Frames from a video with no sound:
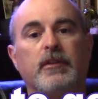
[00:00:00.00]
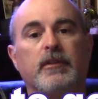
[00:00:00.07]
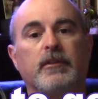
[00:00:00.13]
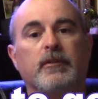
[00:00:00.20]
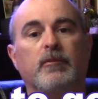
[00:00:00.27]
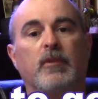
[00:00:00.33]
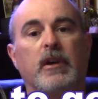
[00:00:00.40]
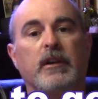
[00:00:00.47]
to
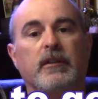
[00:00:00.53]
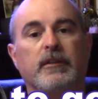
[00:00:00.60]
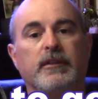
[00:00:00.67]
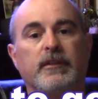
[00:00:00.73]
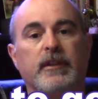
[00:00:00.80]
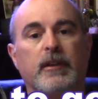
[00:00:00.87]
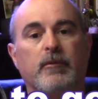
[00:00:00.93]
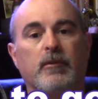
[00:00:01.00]
your
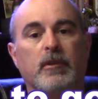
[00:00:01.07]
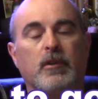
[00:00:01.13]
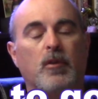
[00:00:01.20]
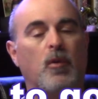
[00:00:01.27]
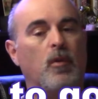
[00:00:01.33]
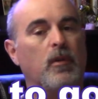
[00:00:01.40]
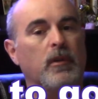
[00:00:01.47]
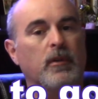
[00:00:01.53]
wireless
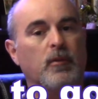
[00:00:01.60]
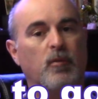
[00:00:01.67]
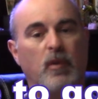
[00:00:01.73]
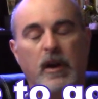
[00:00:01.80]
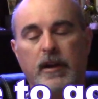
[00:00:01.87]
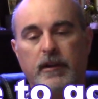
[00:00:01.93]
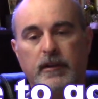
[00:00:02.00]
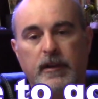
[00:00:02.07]
network or
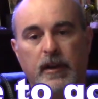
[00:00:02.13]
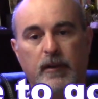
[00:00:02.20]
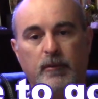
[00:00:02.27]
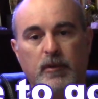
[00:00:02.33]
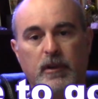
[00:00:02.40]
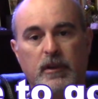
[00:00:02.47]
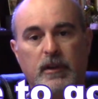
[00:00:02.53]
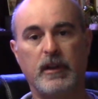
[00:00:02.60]
wired
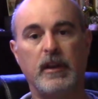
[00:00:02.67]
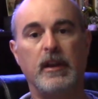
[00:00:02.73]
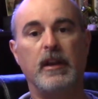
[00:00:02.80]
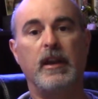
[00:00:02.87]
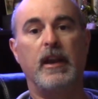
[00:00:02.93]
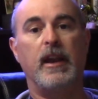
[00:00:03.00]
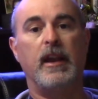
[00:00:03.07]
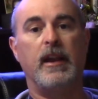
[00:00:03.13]
network,
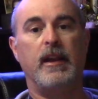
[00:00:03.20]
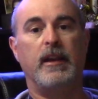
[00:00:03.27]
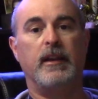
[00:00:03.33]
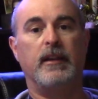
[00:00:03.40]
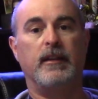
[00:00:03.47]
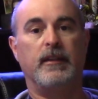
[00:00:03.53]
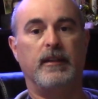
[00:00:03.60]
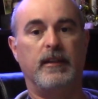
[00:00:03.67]

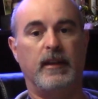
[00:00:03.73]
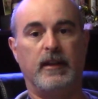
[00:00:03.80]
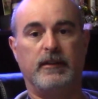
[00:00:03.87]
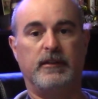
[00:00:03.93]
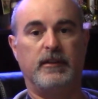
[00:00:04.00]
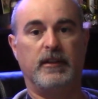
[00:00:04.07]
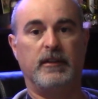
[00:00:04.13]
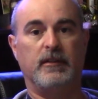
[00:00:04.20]
and
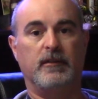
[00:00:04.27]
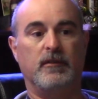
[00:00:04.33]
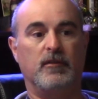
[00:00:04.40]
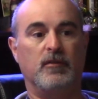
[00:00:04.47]
that's it.